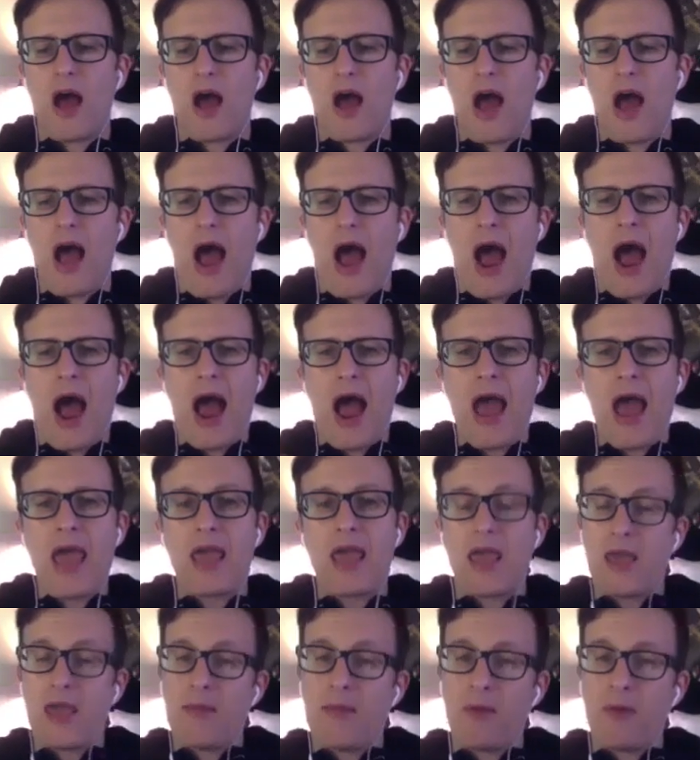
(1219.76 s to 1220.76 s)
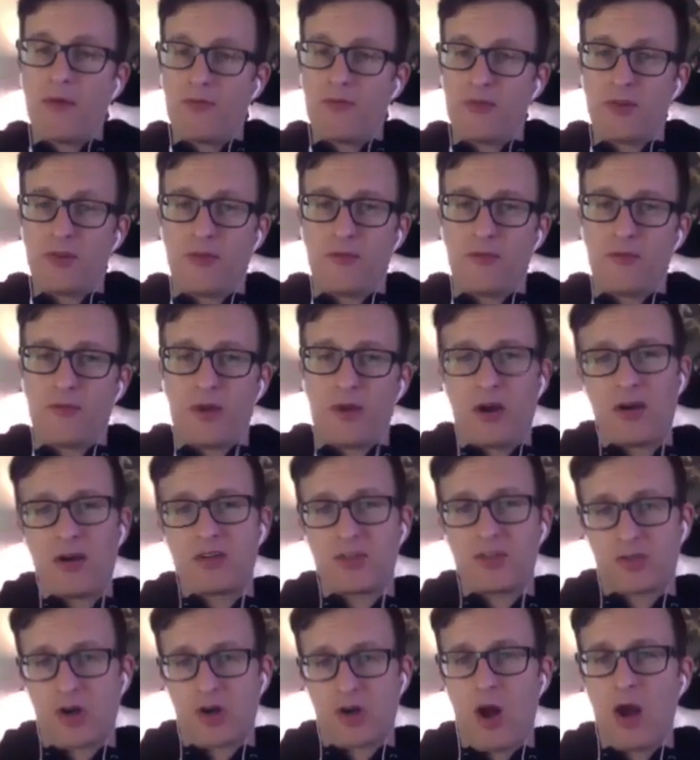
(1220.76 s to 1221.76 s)
I am of the very
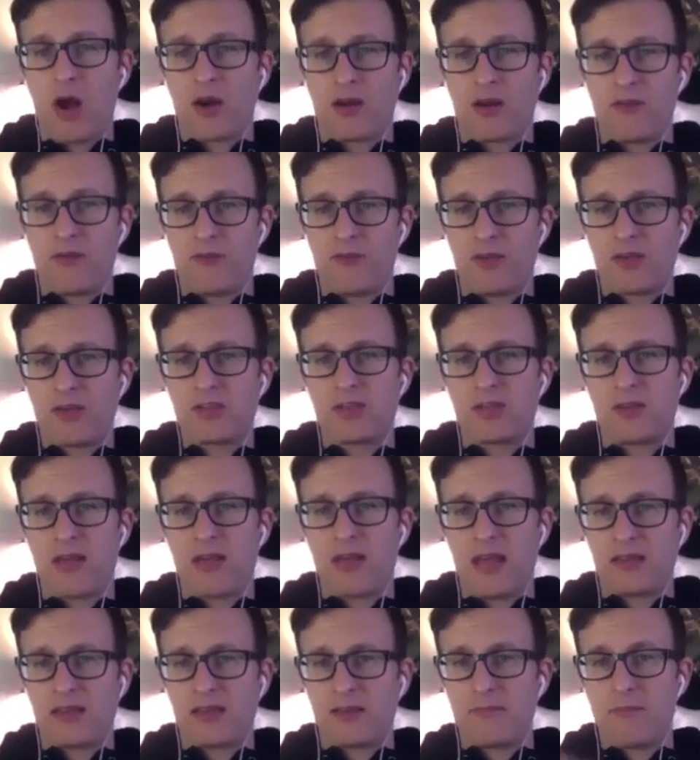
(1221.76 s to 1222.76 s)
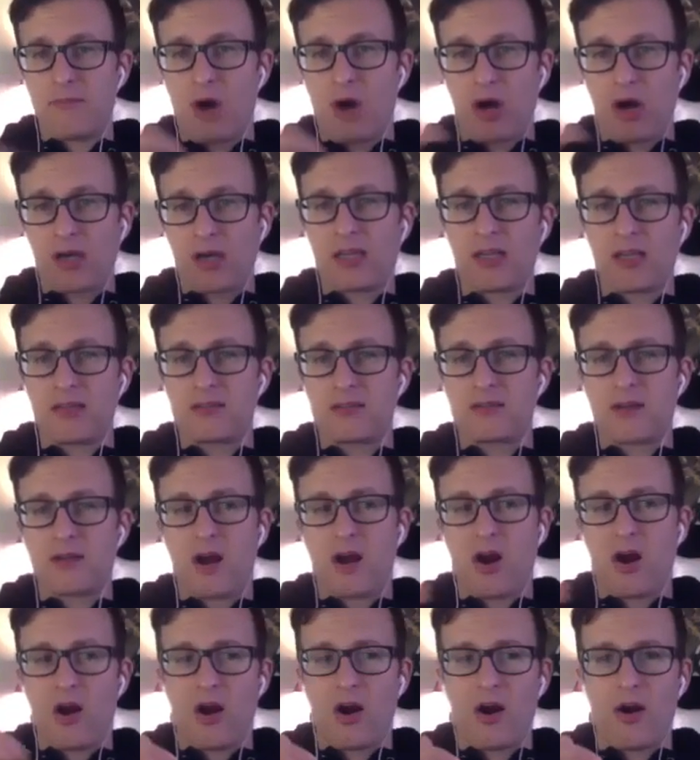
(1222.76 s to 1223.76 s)
strong conviction that the markets
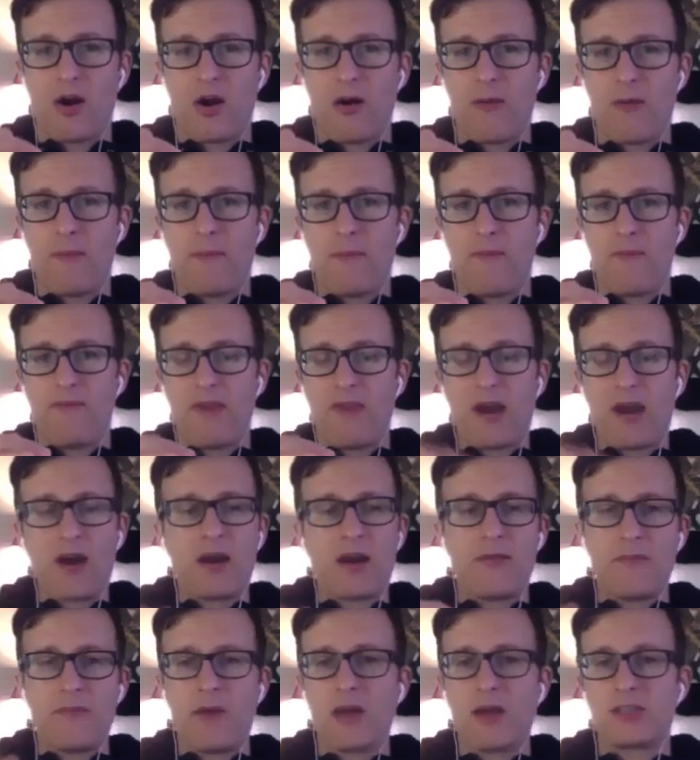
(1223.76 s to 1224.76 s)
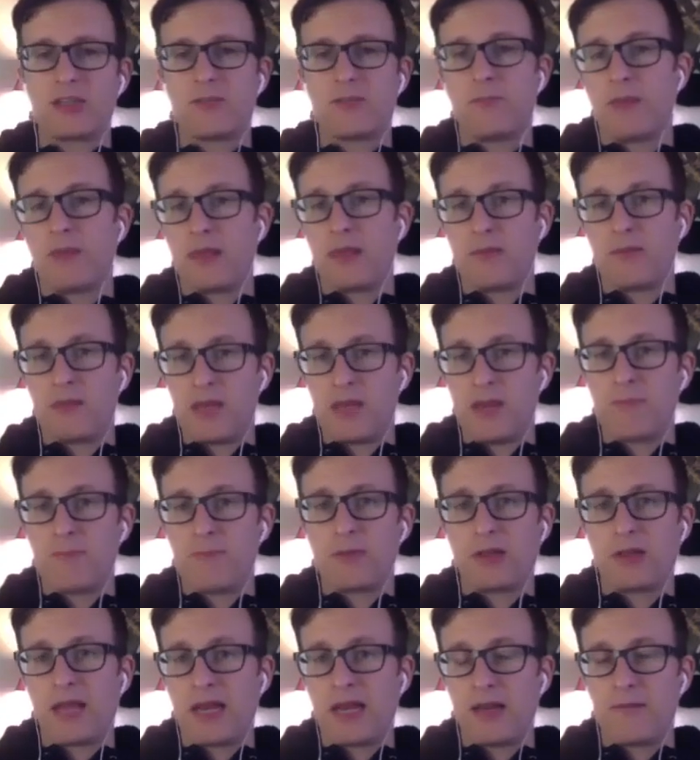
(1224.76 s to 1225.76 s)
are very much being
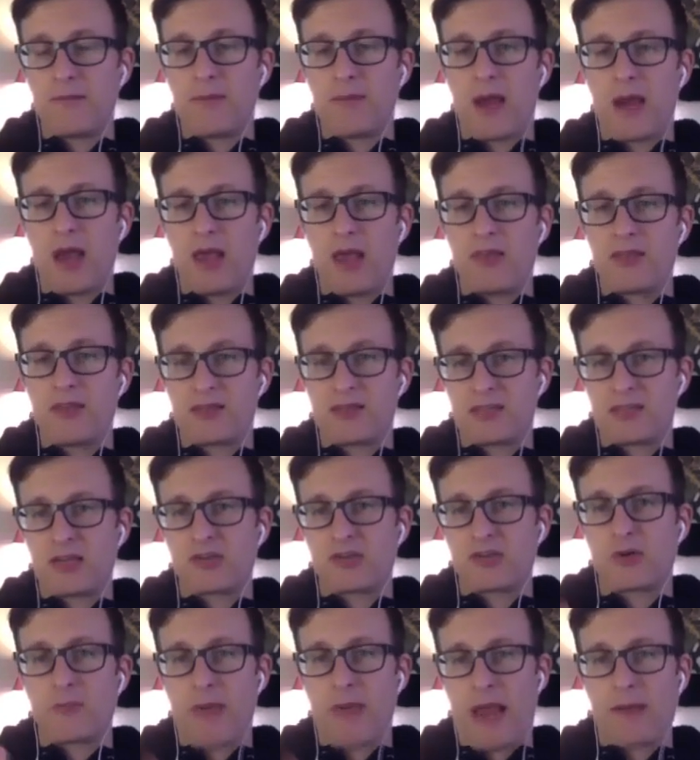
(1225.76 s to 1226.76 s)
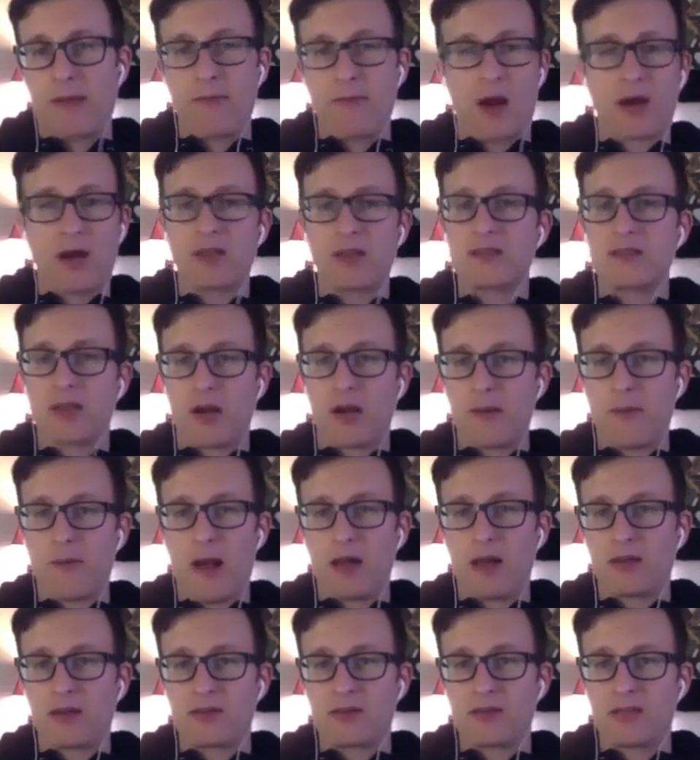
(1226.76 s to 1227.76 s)
manipulated by the central bank monetary
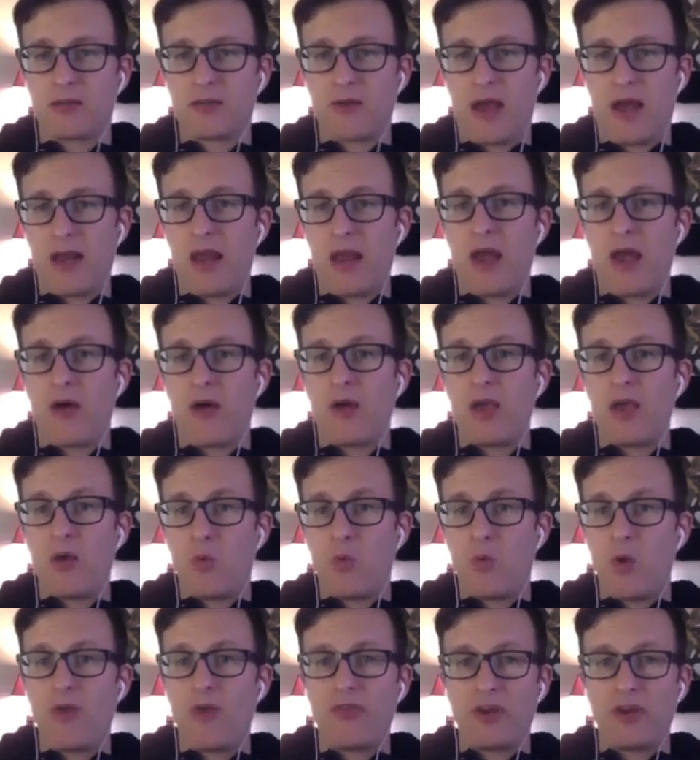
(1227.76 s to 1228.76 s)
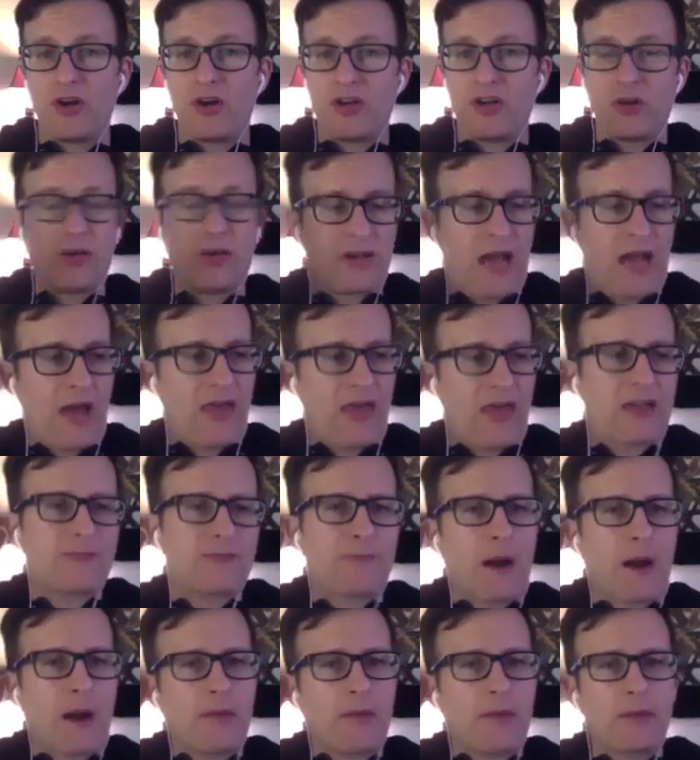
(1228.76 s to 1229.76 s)
policy right now and what they're doing. Now, that's
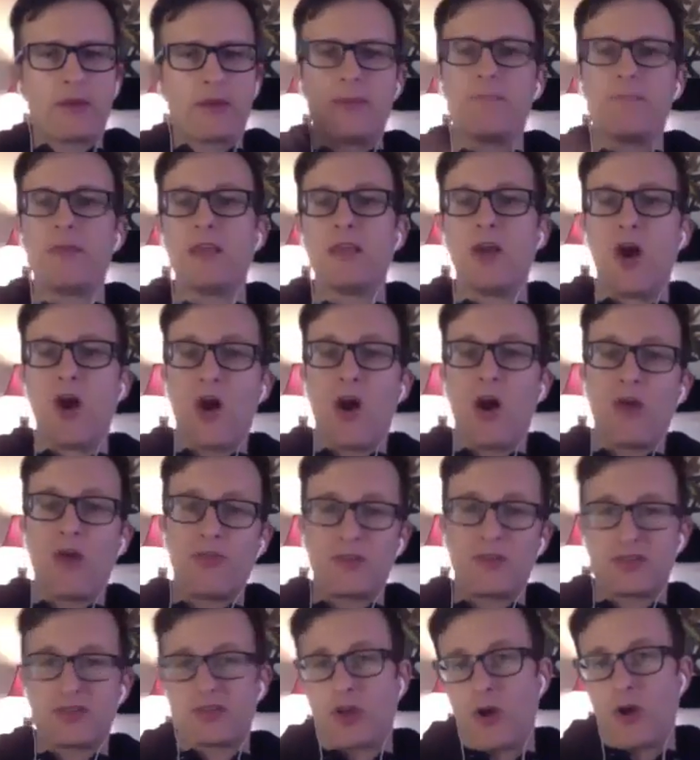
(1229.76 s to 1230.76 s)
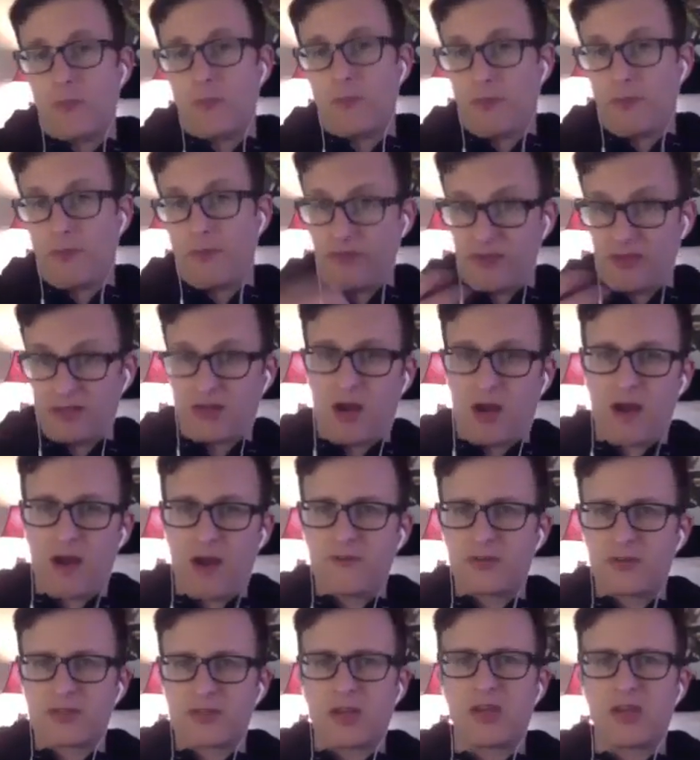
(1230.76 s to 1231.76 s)
probably beyond the scope of this
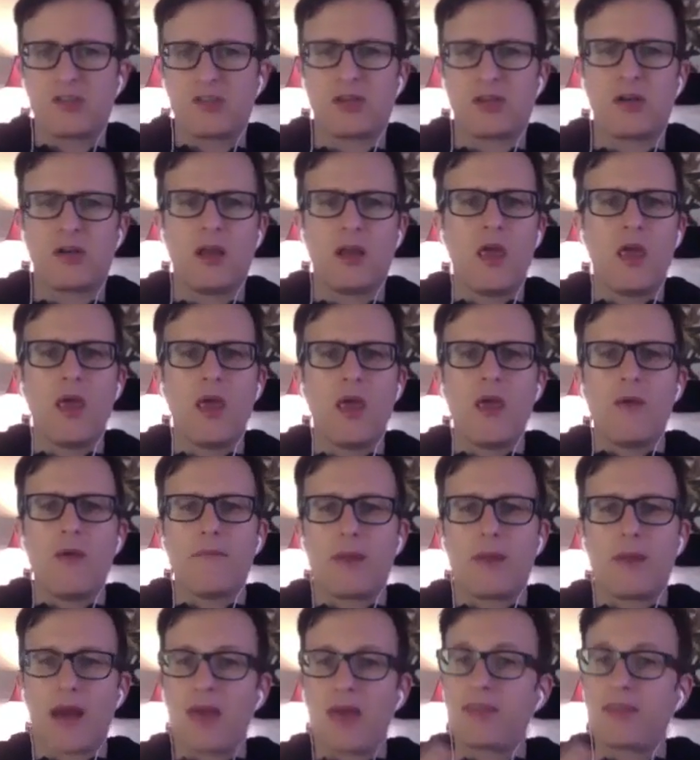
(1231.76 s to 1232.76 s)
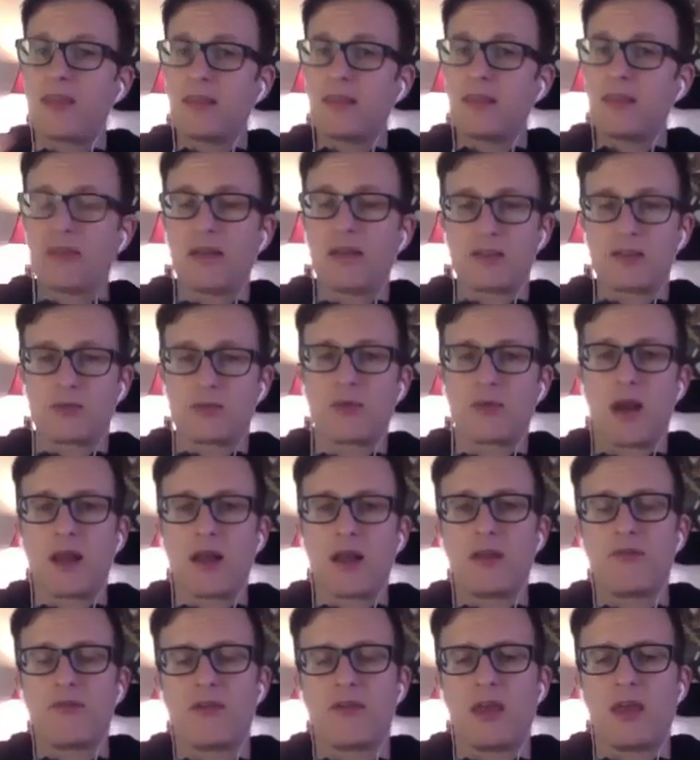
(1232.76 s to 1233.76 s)
conversation, but I think that it's
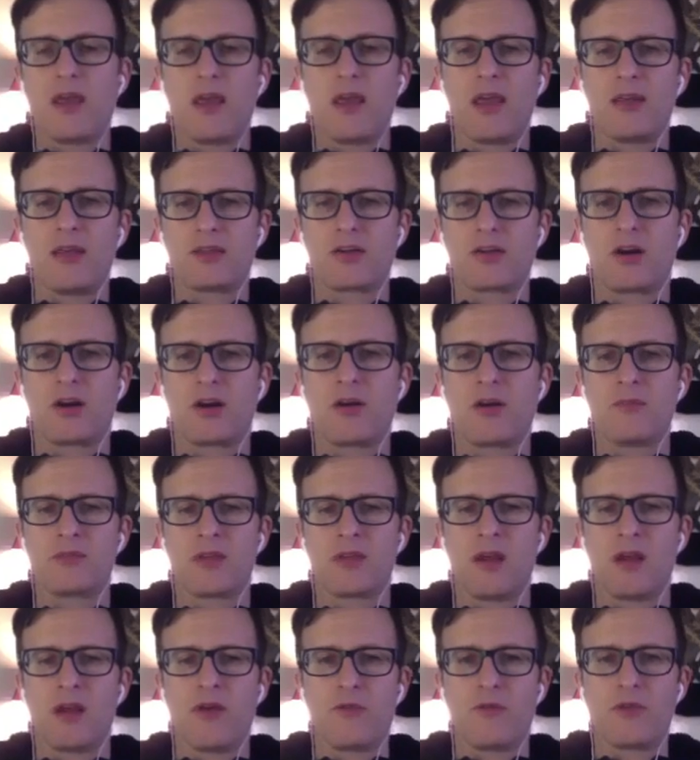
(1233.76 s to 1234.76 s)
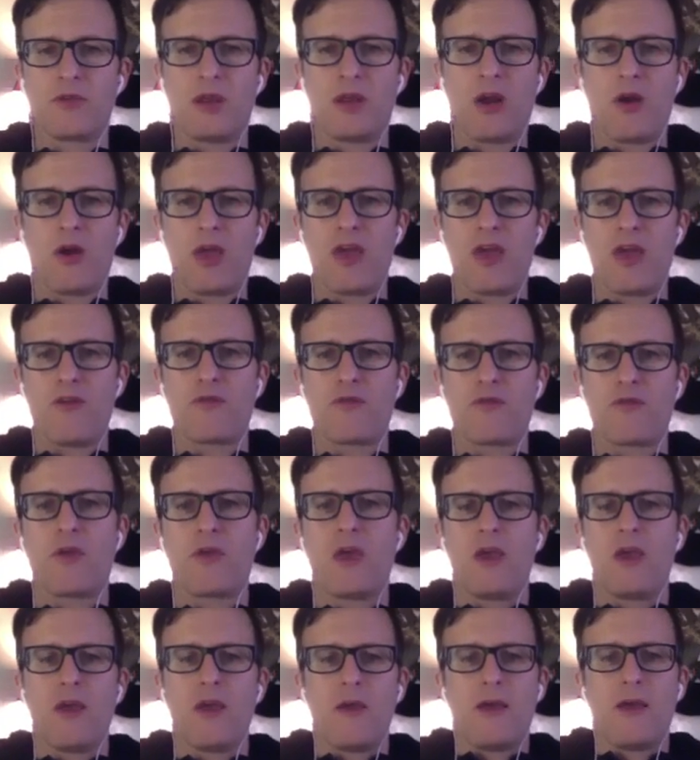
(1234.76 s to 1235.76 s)
relevant in terms of,
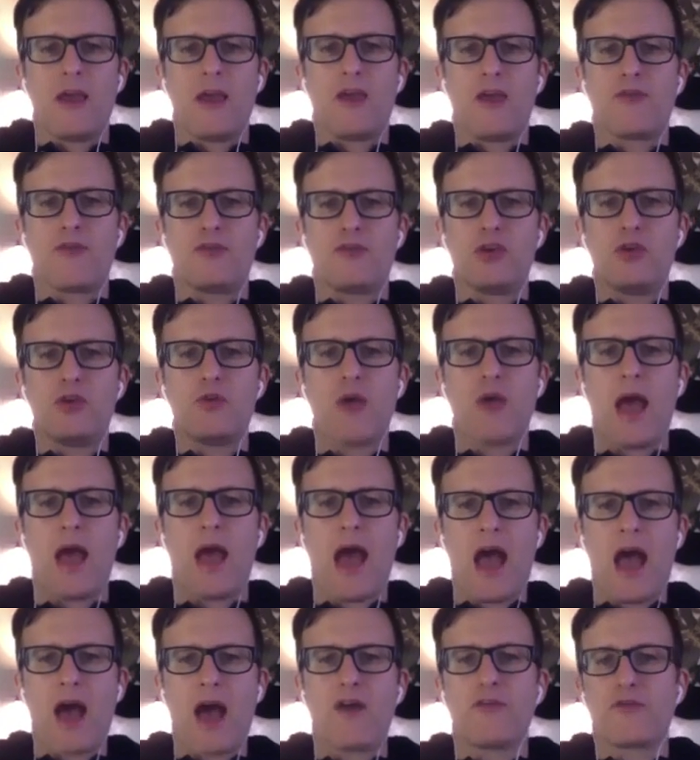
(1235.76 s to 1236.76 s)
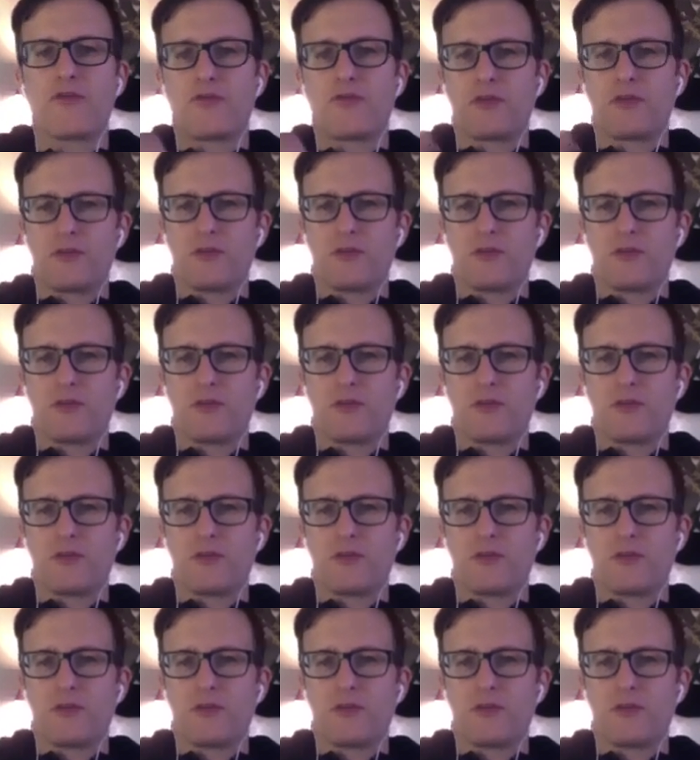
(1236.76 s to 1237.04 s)
if you have,